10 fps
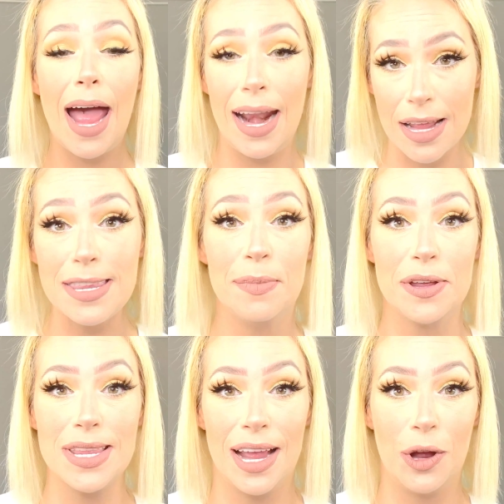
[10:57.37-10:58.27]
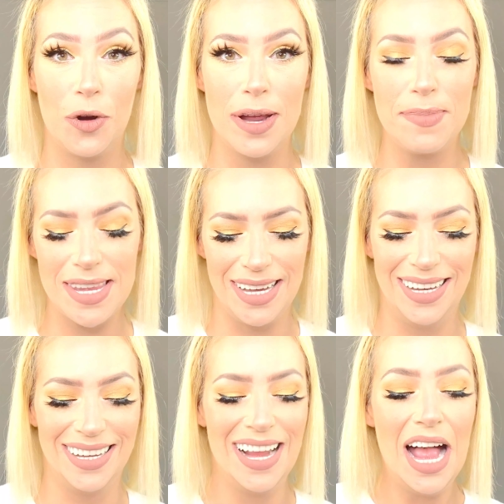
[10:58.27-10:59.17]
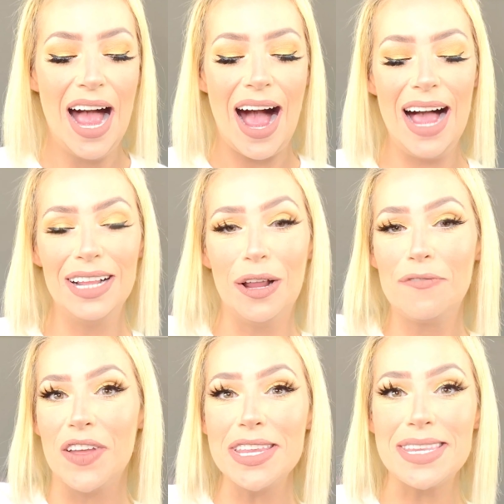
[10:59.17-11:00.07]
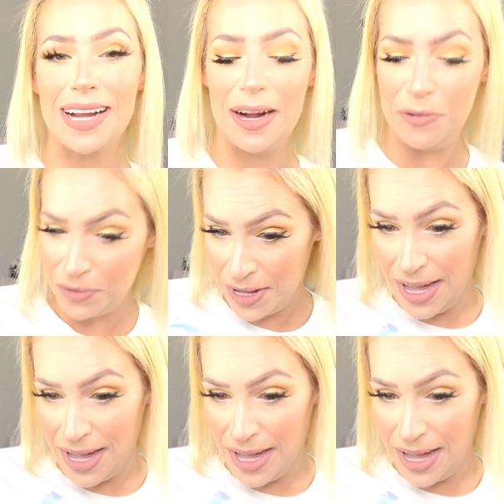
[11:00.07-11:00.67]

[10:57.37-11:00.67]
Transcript: and it smells like grapes. I love this stuff.